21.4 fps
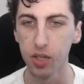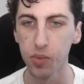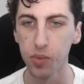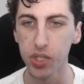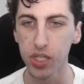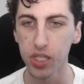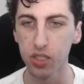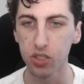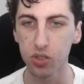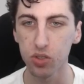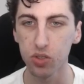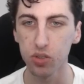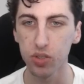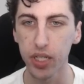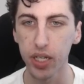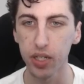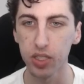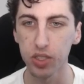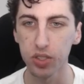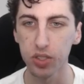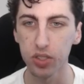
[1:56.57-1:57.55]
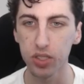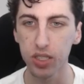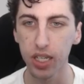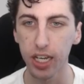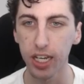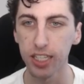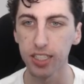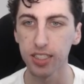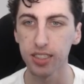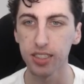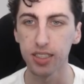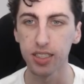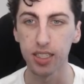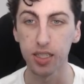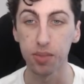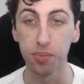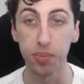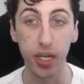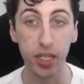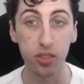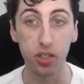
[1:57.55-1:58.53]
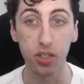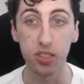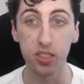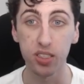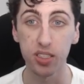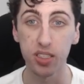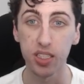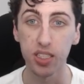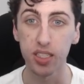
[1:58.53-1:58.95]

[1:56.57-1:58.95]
We can scroll down and look at the Battle Hardened